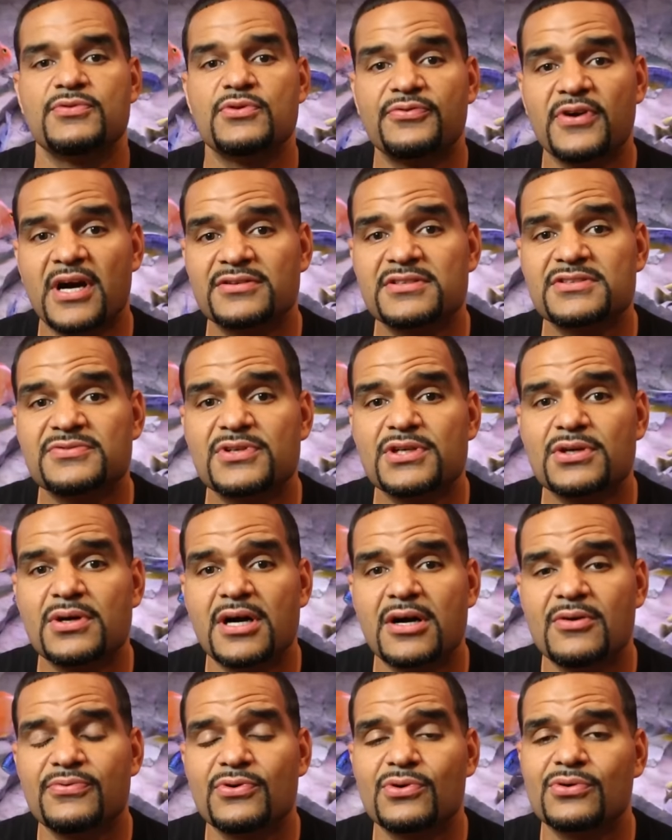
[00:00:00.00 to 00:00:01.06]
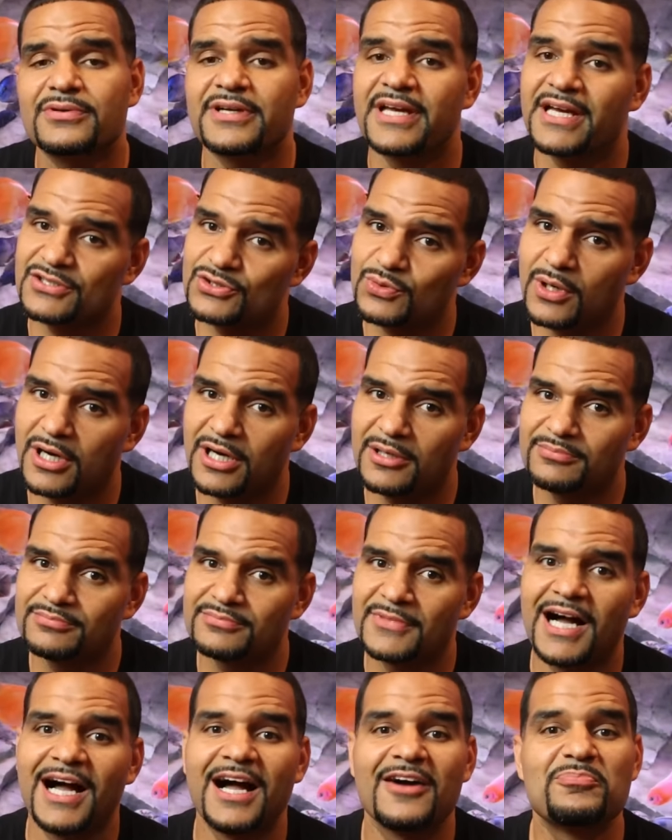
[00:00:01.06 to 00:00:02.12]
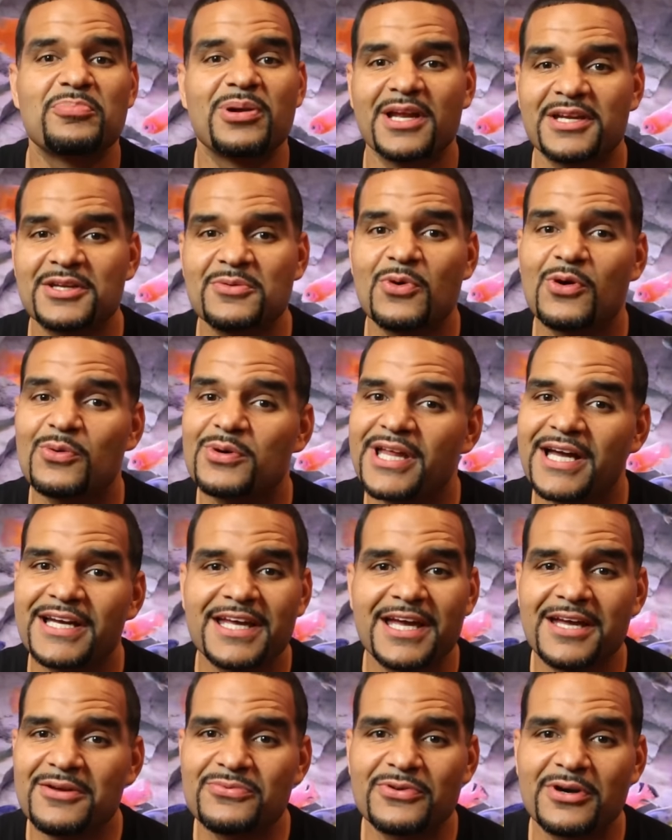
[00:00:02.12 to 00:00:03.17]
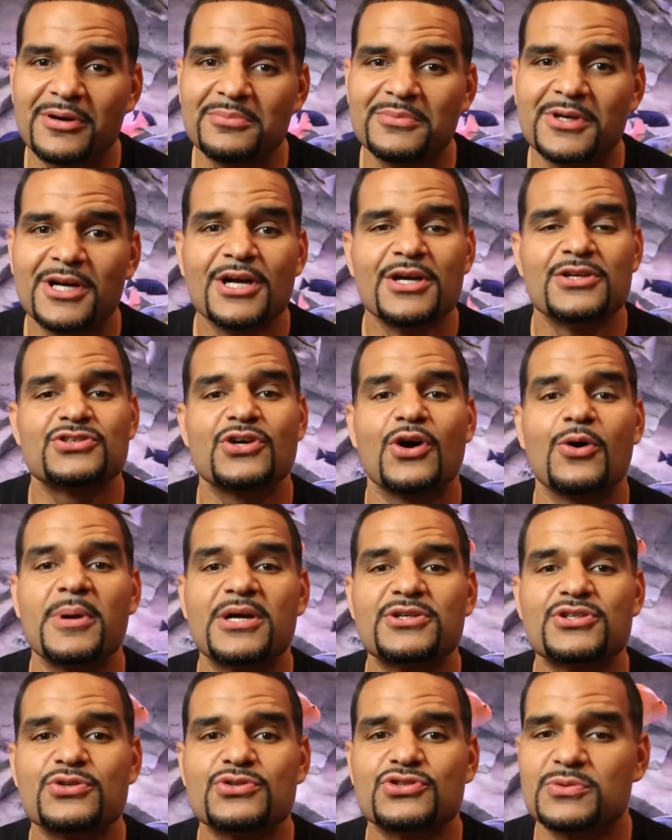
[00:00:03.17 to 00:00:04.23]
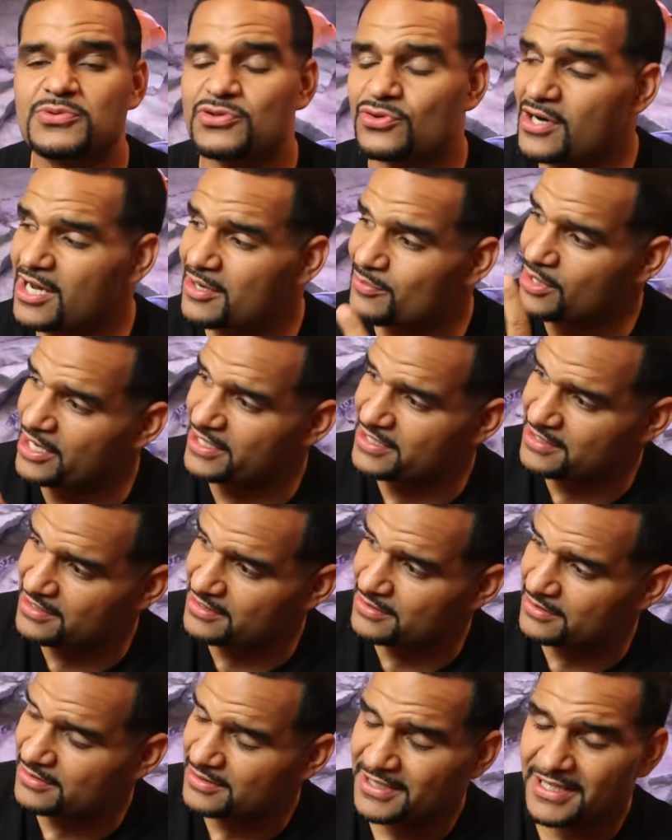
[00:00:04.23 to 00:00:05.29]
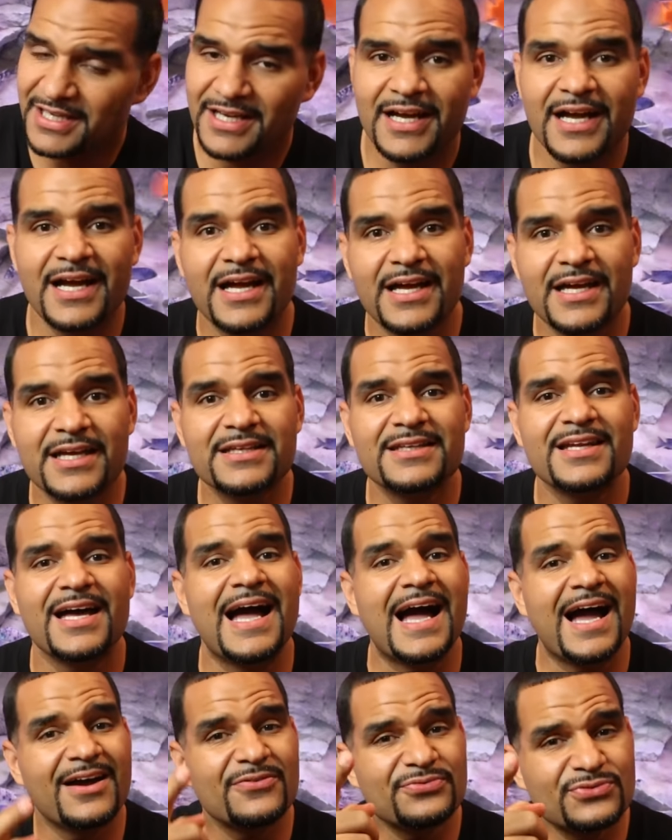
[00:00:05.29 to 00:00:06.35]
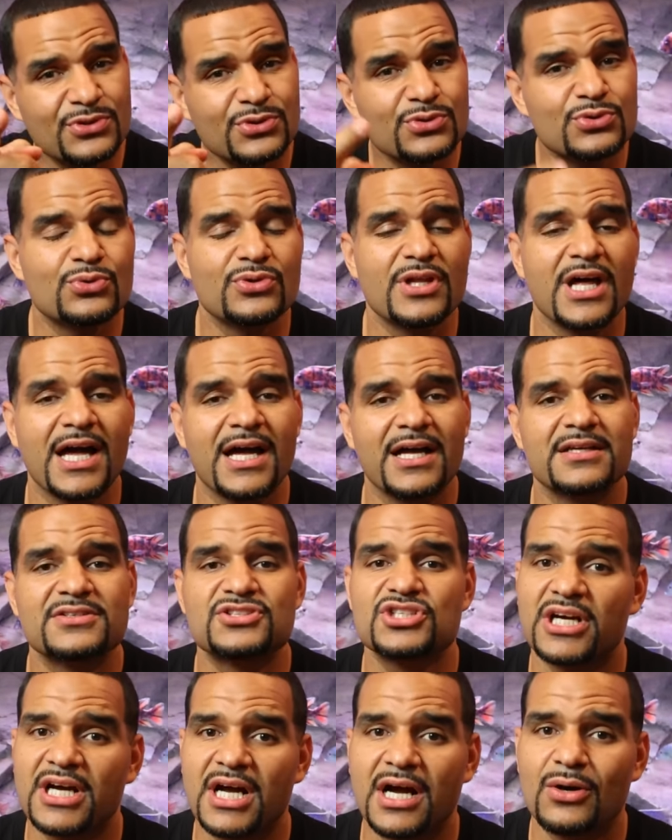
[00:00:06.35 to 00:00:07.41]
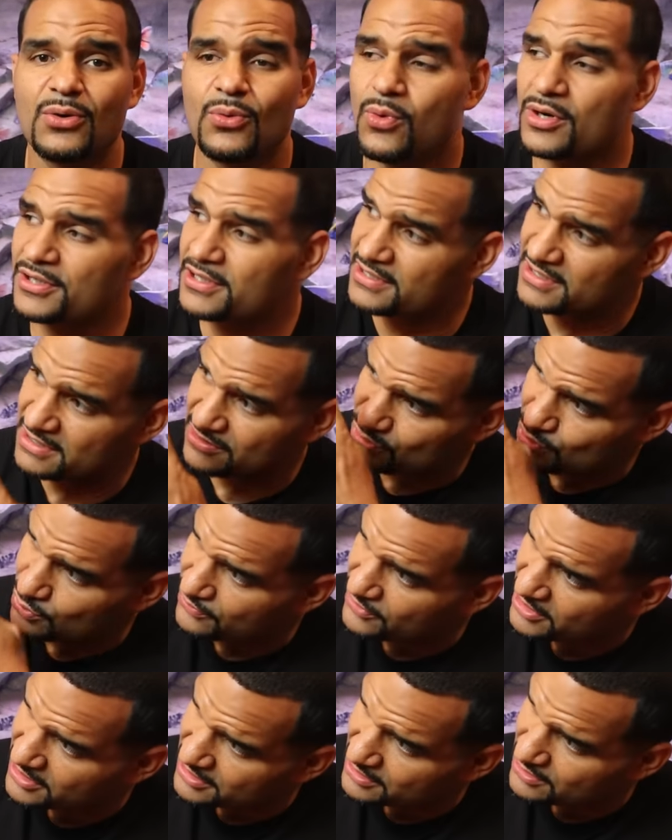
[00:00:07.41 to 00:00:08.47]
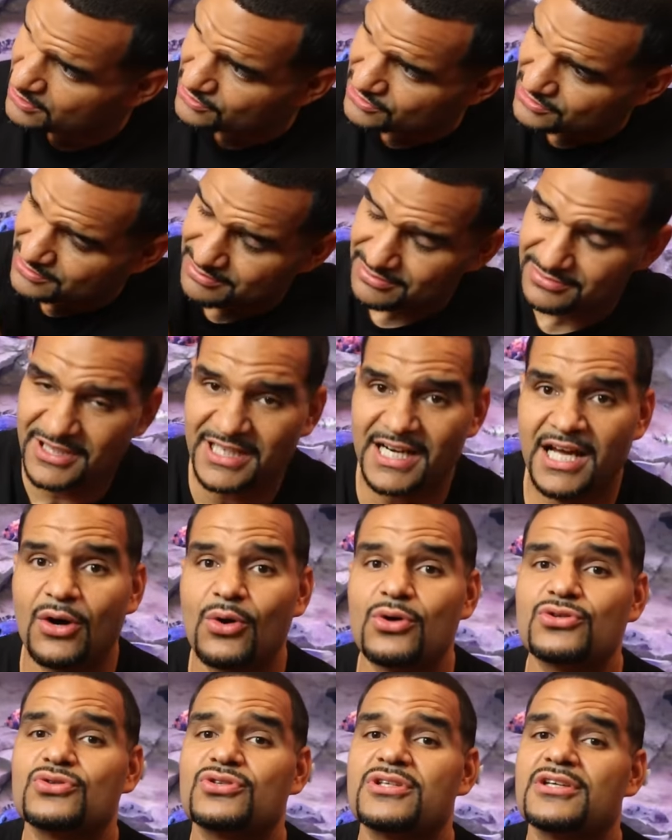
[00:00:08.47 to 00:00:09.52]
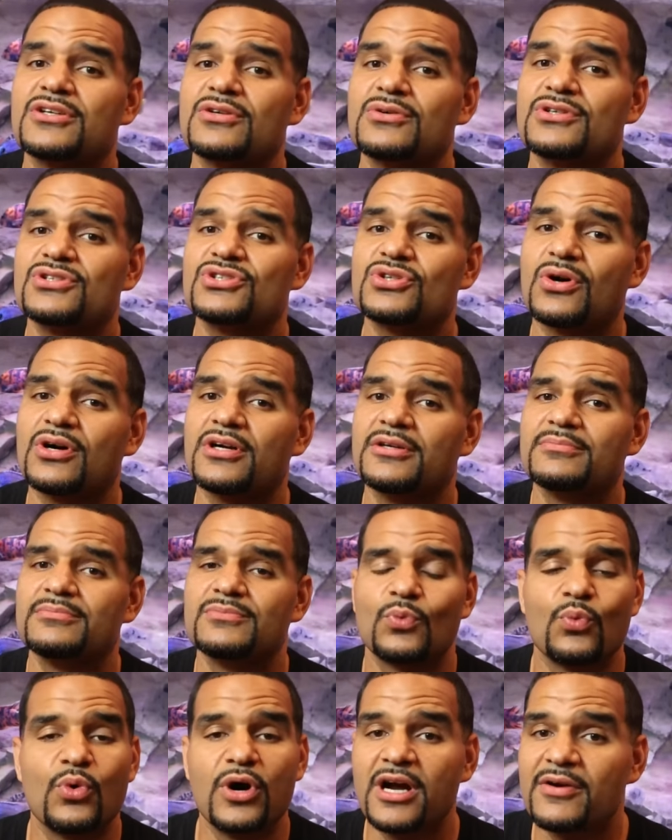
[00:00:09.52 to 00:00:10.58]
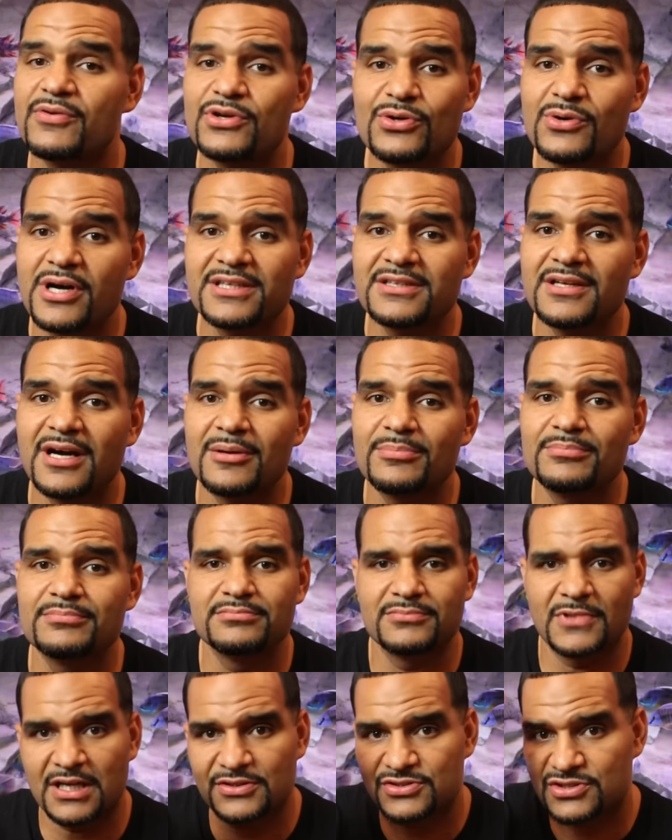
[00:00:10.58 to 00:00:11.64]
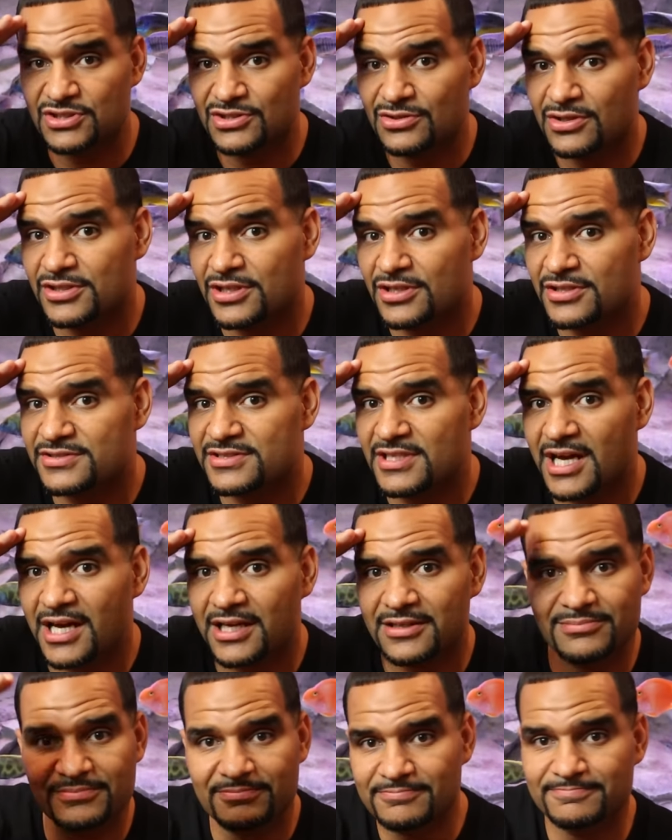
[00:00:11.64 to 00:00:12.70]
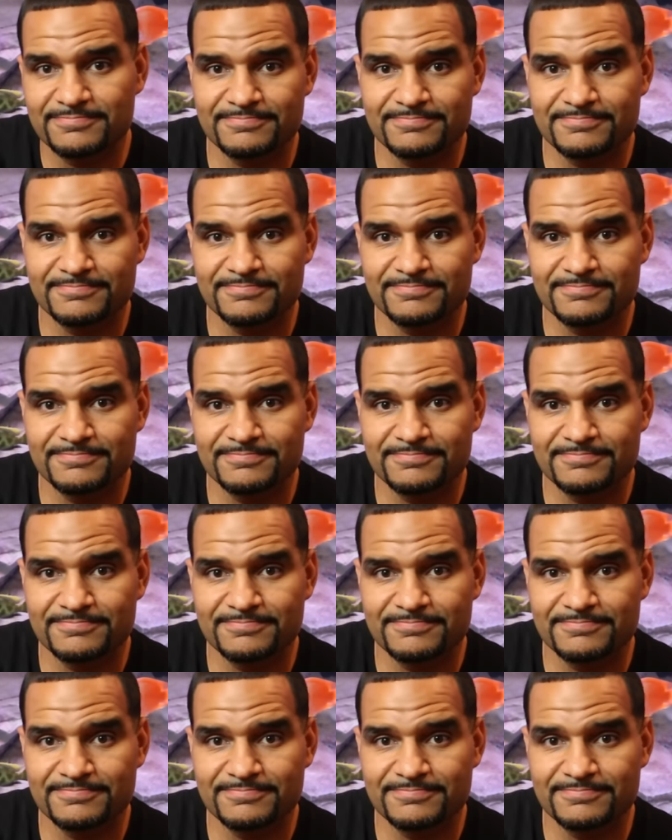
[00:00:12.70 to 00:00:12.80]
If you found this video helpful, guess what? I have plenty more where that came from. So make sure you subscribe right here. And after you do that, check out one of these two videos that I also think you'll enjoy. Wherever you end up, I'll see you on the other side.